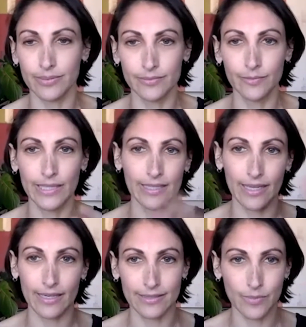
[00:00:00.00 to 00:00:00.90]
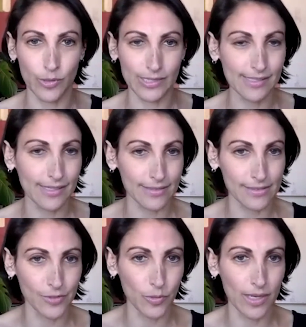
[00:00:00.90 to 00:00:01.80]
We can get into more details if
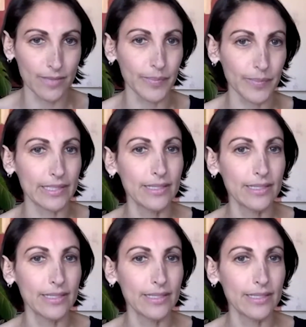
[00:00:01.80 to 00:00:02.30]
you want, but